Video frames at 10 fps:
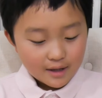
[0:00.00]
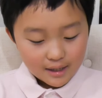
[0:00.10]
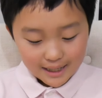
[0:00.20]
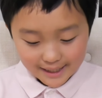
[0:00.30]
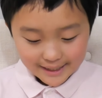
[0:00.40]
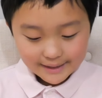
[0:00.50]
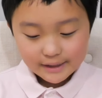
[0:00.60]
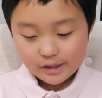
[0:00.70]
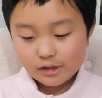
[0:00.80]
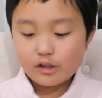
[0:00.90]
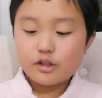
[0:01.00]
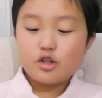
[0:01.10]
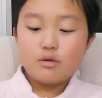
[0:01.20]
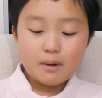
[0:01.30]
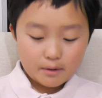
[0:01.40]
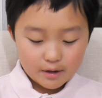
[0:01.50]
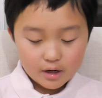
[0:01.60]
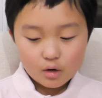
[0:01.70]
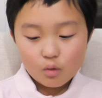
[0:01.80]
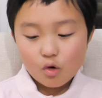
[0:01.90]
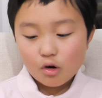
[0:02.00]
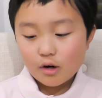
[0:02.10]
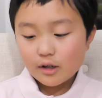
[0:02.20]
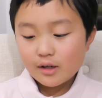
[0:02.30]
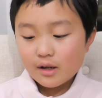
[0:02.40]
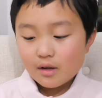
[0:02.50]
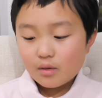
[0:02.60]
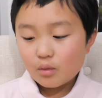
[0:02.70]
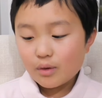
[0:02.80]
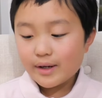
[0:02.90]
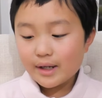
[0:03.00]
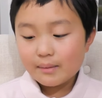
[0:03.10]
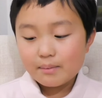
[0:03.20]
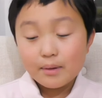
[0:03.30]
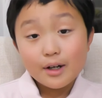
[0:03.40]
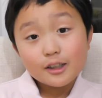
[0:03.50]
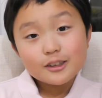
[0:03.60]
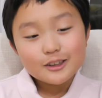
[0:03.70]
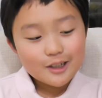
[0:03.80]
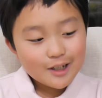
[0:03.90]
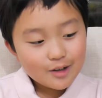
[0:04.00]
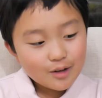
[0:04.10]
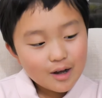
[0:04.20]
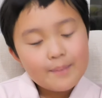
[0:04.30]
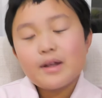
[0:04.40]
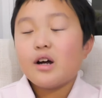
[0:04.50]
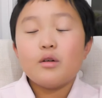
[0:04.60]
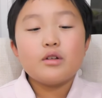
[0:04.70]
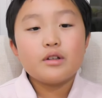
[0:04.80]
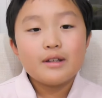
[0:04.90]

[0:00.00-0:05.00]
Uh, this is a Newbery Award winning book, so I I mean, oh,